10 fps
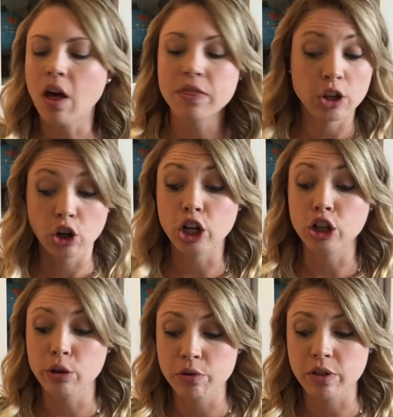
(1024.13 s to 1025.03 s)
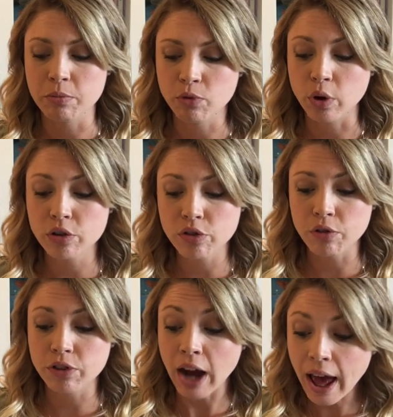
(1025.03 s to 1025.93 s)
not that you're going to lose them for. So
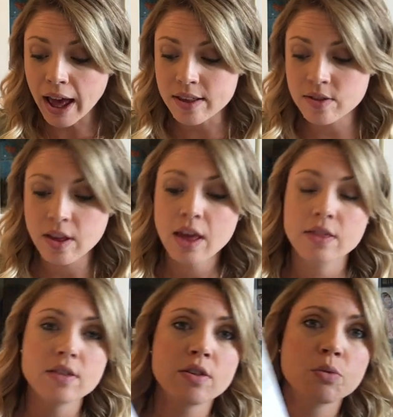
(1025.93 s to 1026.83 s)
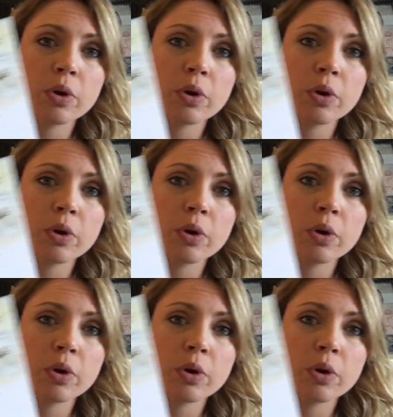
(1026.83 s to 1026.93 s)
for us, this is